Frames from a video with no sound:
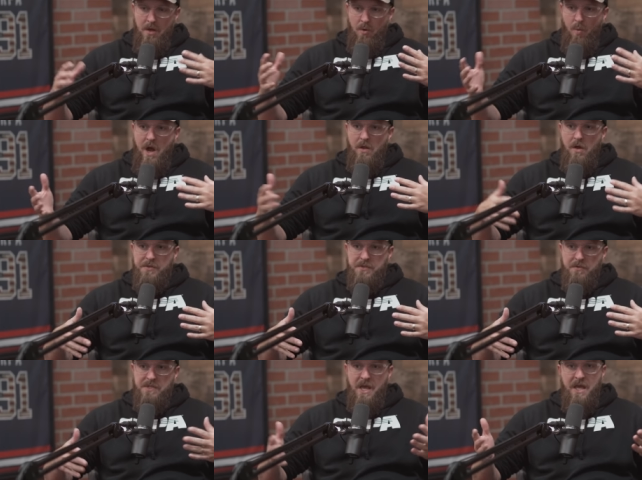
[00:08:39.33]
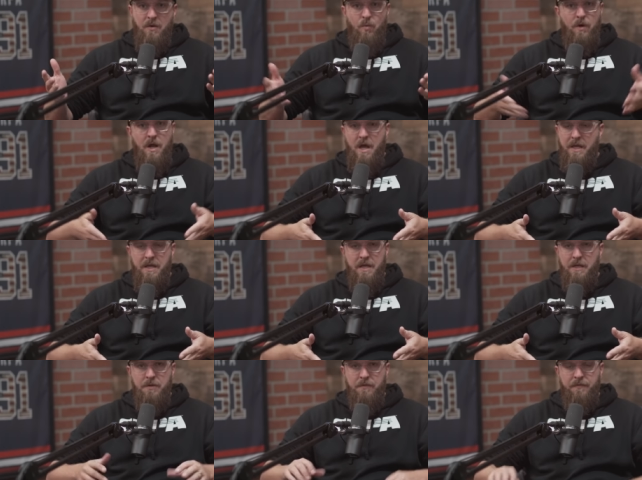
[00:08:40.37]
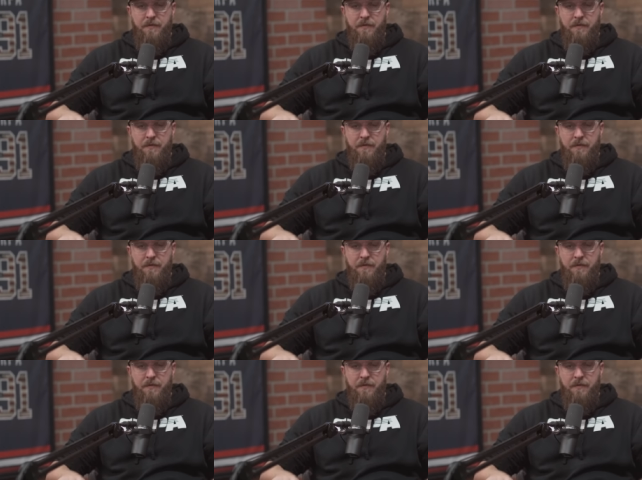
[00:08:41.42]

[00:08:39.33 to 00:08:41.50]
while also saying we're not getting another